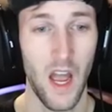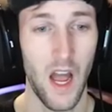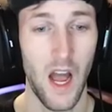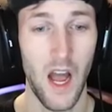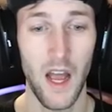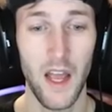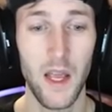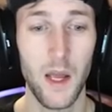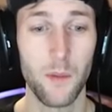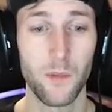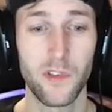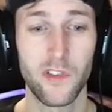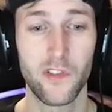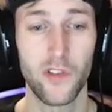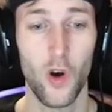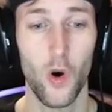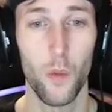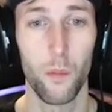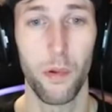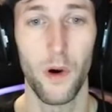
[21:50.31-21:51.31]
I am
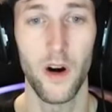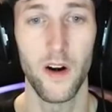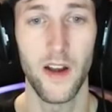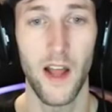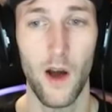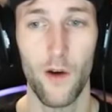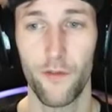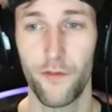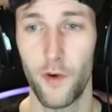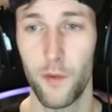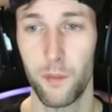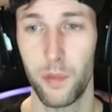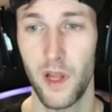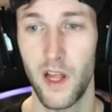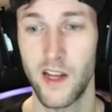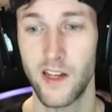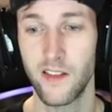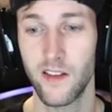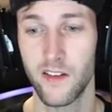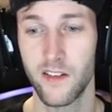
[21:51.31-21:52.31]
so burned out from
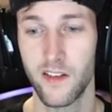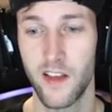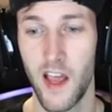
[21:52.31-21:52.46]
playing this